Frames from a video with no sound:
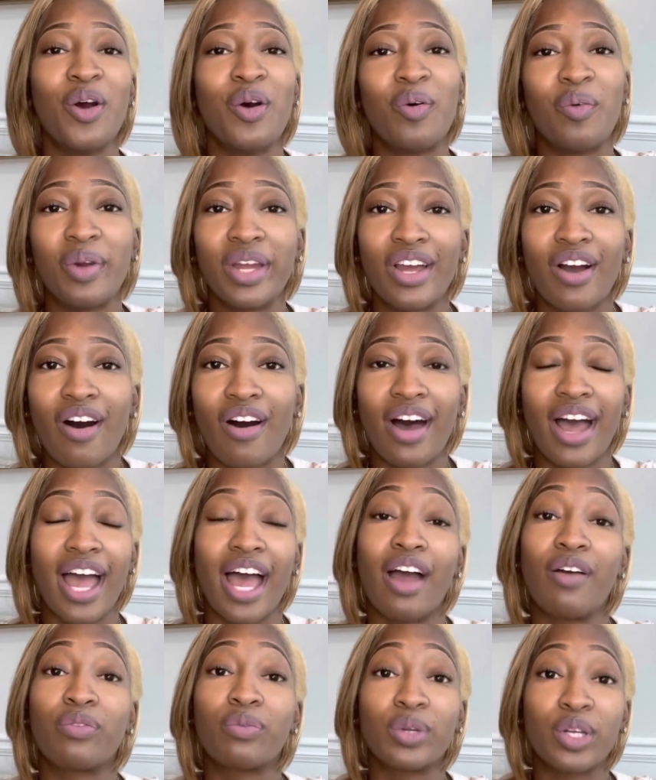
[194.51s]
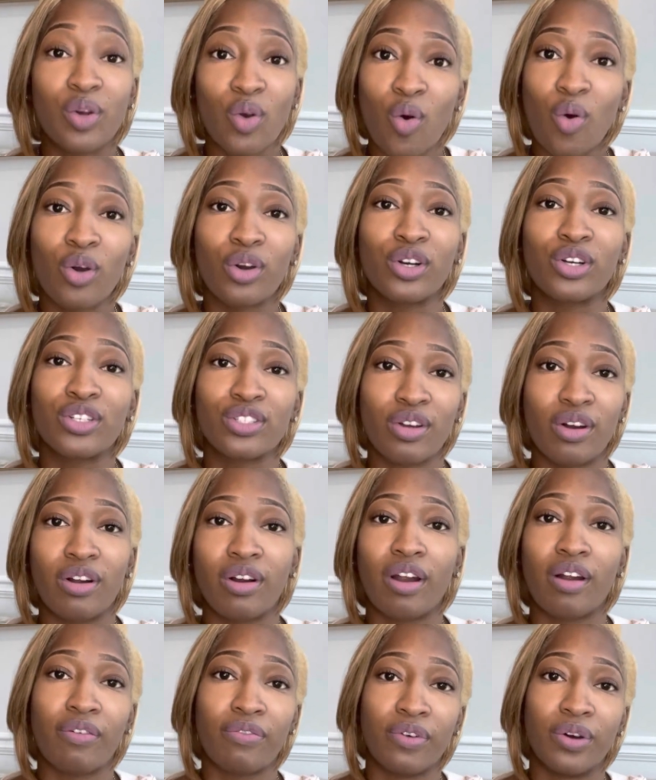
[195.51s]
We all have recorders on
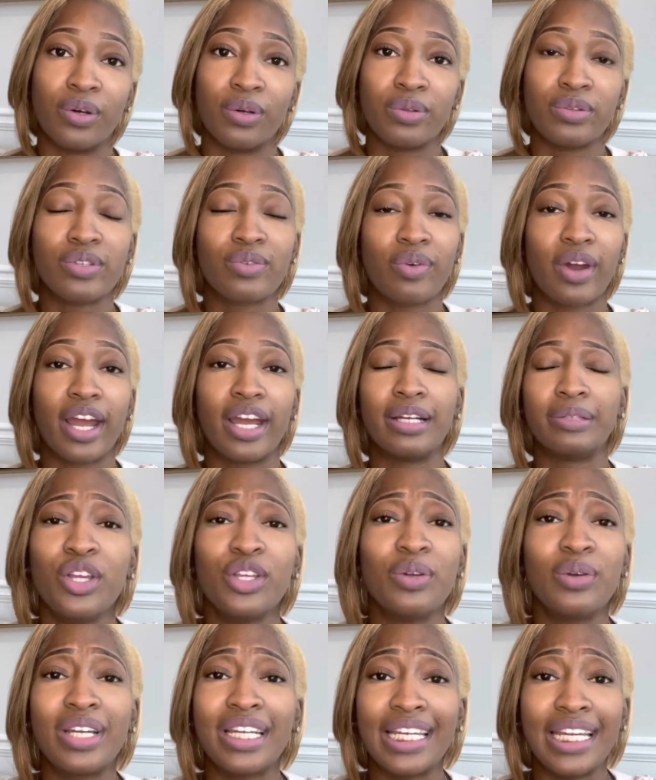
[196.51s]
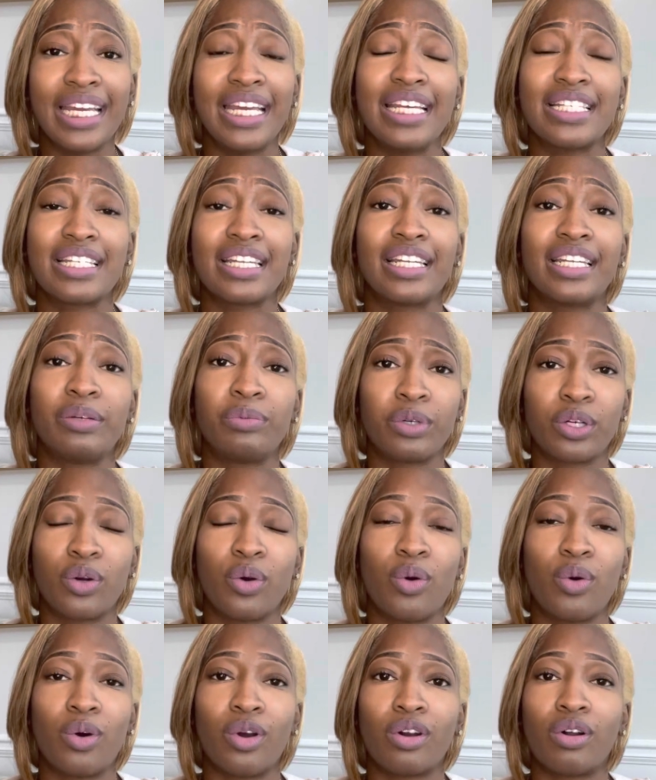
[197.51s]
our phones, right? You can easily
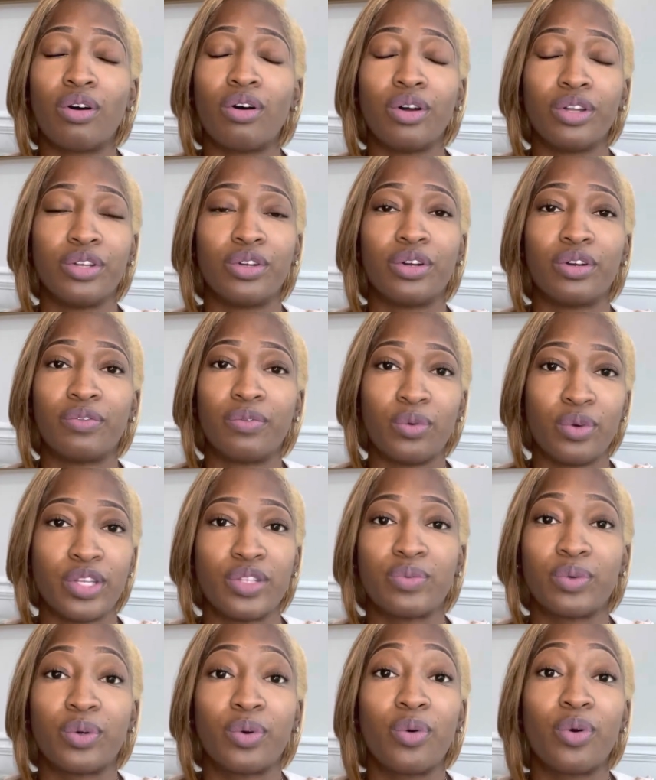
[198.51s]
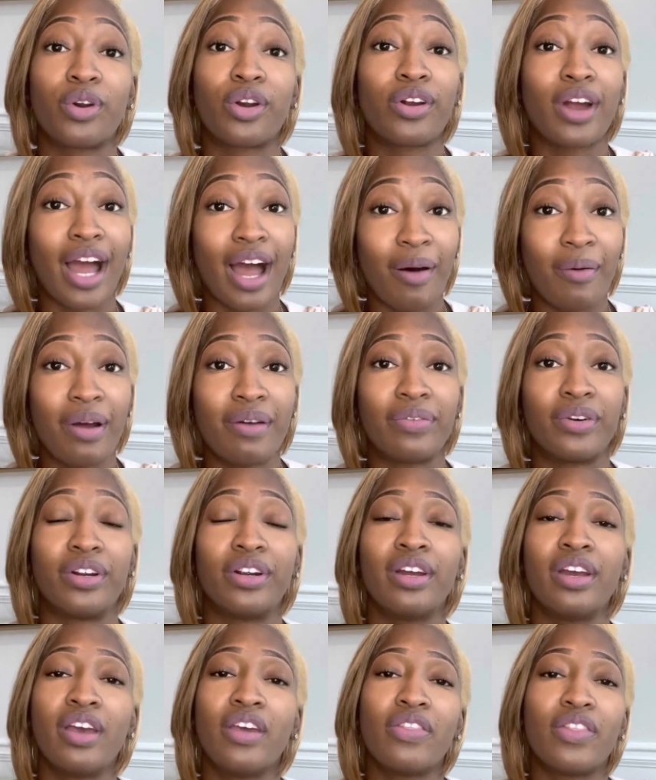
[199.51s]
record on your voice recorder.
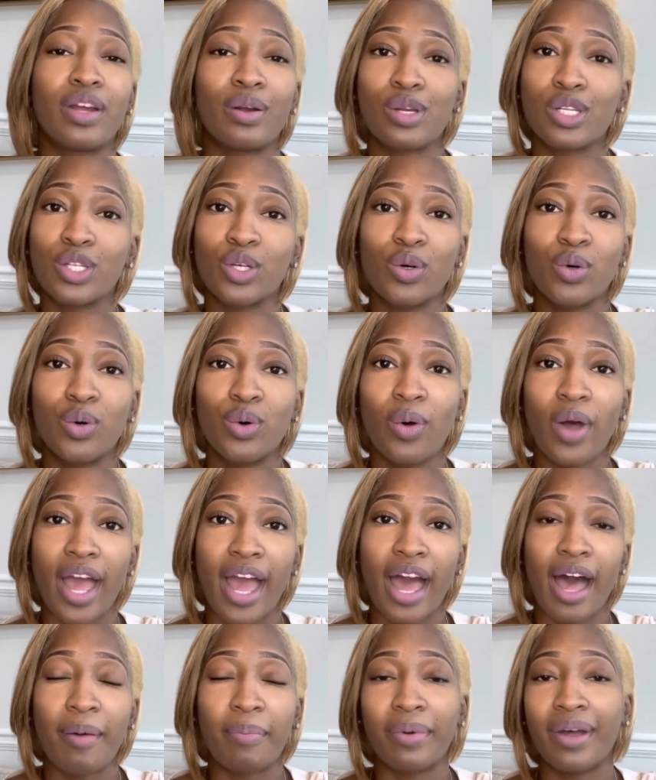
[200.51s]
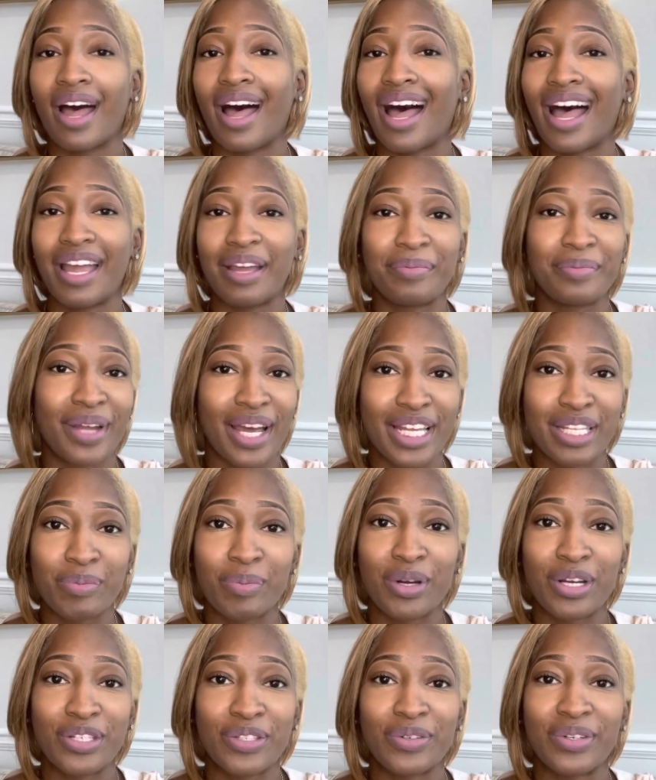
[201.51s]
However, there is a cool app. I am not
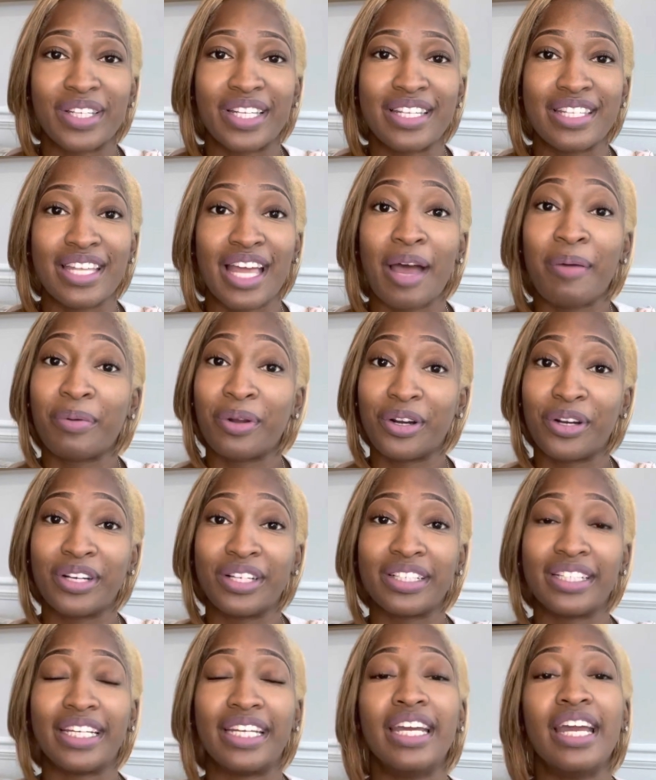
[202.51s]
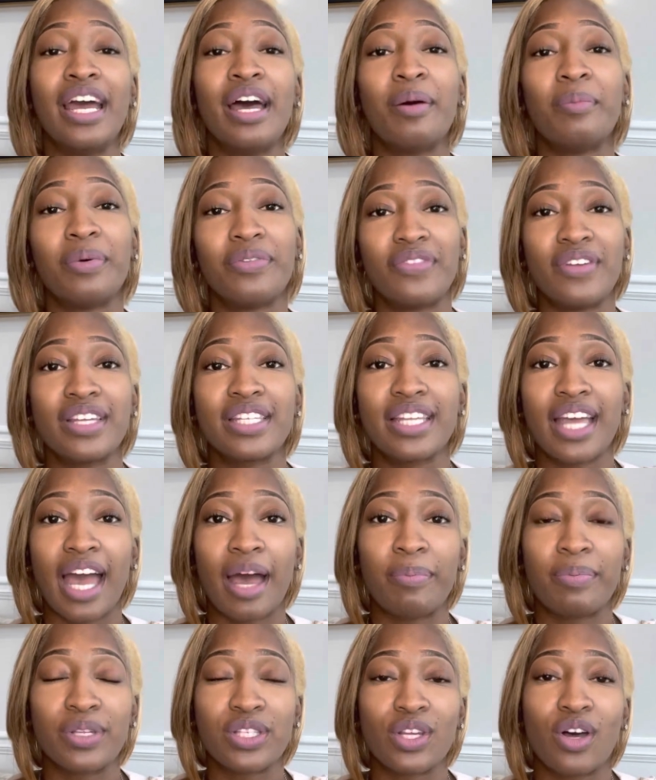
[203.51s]
sponsoring this app currently, but this
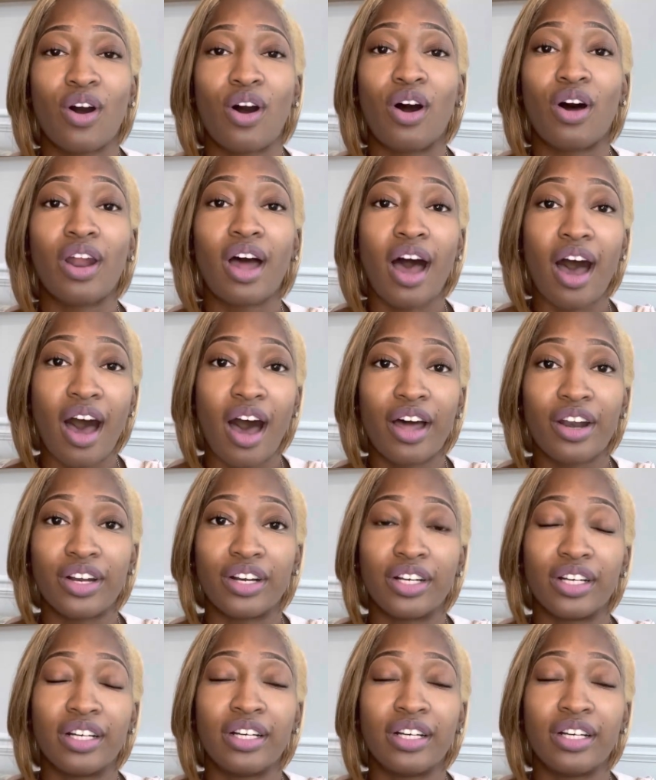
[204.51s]
app is called YOIR.